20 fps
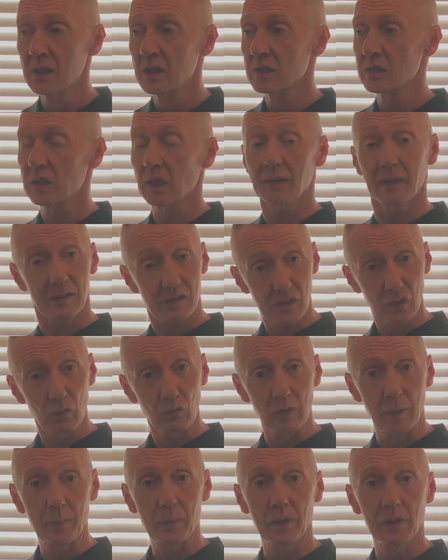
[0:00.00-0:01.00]
So that's the
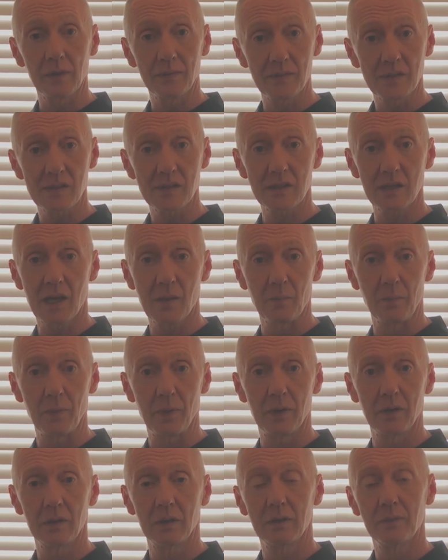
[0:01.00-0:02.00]
ripple and the slump.
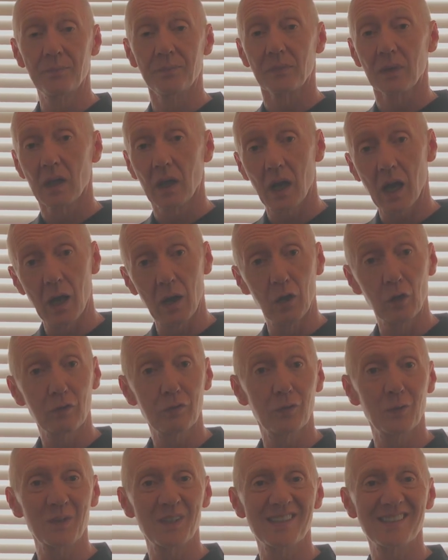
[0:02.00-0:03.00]
And I look
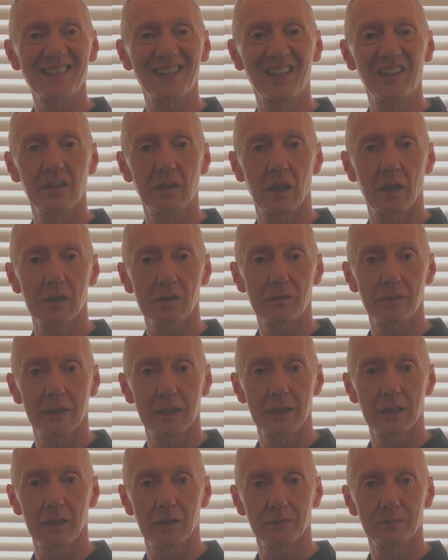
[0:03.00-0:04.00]
forward to seeing you in the next
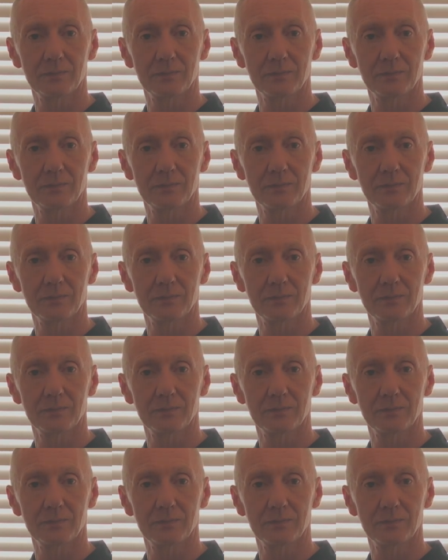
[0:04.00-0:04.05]
video.